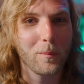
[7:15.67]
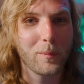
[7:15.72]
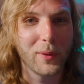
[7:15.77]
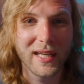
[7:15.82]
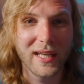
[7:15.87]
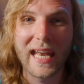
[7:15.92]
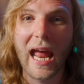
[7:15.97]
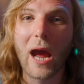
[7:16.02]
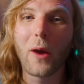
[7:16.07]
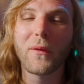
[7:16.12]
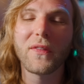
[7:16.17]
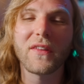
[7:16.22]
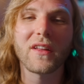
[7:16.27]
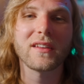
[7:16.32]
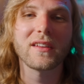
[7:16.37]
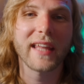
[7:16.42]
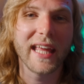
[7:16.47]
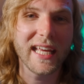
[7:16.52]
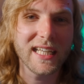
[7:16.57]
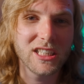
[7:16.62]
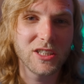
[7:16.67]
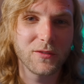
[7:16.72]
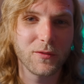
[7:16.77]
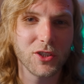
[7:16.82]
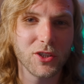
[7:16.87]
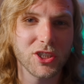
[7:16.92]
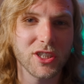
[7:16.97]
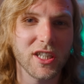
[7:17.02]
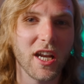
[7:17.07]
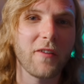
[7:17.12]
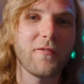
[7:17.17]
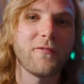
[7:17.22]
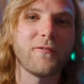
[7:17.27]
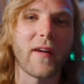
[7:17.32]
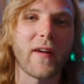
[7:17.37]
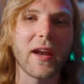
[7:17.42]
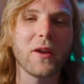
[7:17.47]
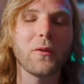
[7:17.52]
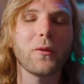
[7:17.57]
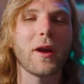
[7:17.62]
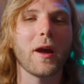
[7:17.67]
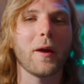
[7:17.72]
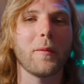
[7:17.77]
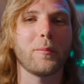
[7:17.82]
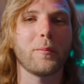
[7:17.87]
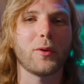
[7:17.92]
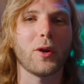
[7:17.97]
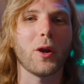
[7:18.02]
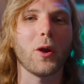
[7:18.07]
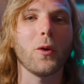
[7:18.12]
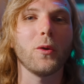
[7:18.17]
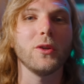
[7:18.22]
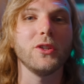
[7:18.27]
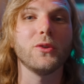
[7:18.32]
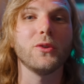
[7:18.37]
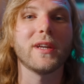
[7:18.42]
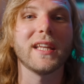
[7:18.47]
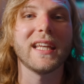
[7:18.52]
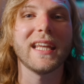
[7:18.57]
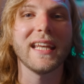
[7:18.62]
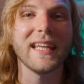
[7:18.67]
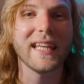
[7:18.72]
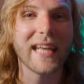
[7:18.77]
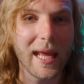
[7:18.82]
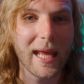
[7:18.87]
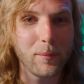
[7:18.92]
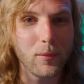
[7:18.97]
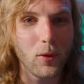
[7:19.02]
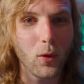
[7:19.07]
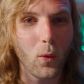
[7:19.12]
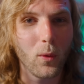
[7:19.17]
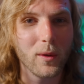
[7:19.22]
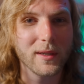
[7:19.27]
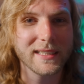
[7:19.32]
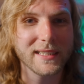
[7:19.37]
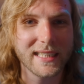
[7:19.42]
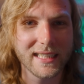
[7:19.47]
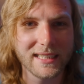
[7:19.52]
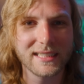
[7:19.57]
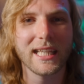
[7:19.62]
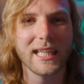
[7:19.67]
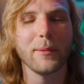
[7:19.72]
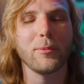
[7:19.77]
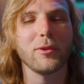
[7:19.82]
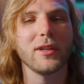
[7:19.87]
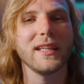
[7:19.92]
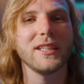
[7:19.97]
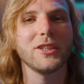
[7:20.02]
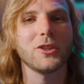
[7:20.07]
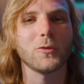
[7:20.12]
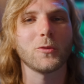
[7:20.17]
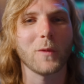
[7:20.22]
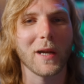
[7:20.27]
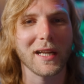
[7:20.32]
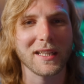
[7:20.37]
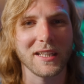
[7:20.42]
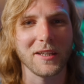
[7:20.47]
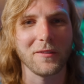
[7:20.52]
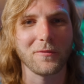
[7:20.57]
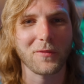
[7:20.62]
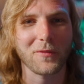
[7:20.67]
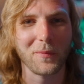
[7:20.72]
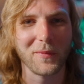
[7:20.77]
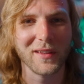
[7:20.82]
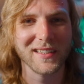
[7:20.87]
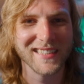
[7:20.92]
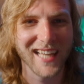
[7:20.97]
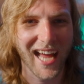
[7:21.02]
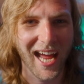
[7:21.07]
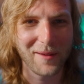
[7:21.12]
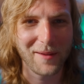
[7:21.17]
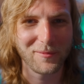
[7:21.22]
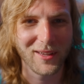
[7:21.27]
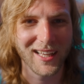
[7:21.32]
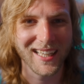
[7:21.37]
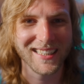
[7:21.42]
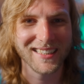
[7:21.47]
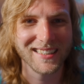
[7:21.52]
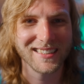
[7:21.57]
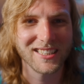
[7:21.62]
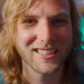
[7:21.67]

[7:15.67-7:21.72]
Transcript: But now in the latest version of Final Cut Pro, you can enable or disable it directly from the timeline.